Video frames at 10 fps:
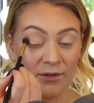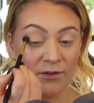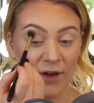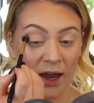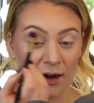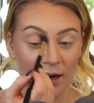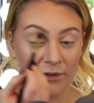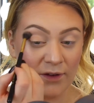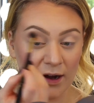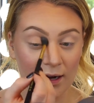
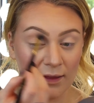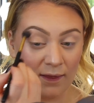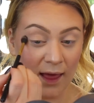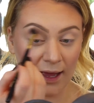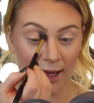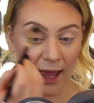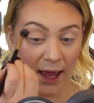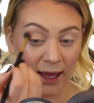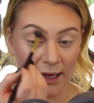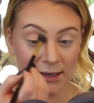very light
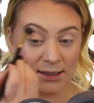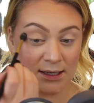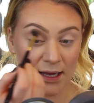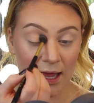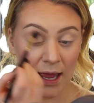hand,